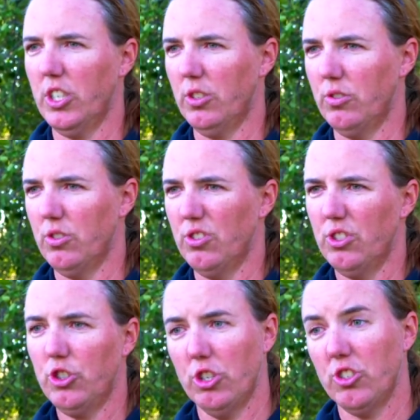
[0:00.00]
shelters,
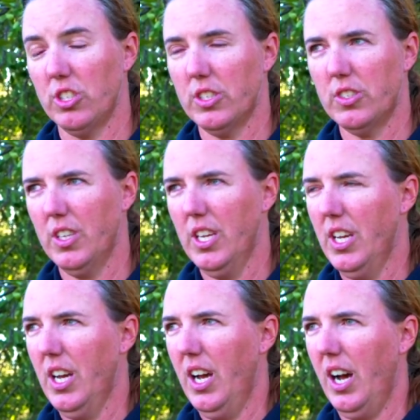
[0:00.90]
churches,
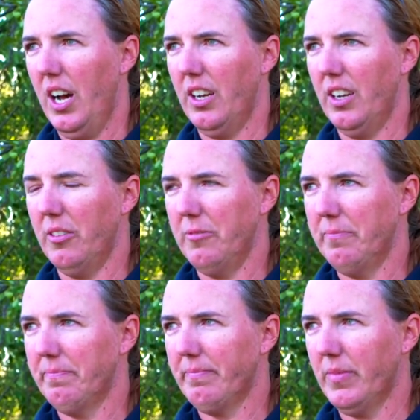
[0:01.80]
uh,
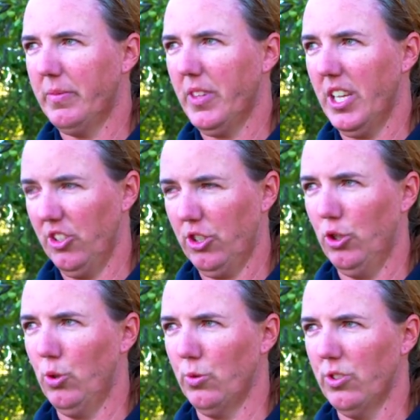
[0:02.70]
and
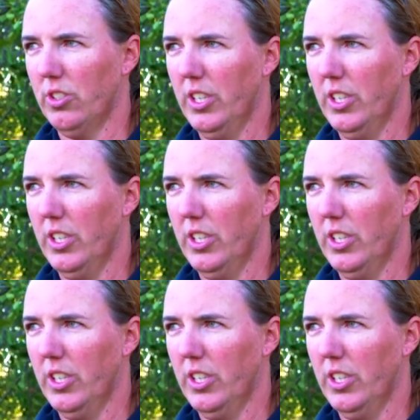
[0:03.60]
schools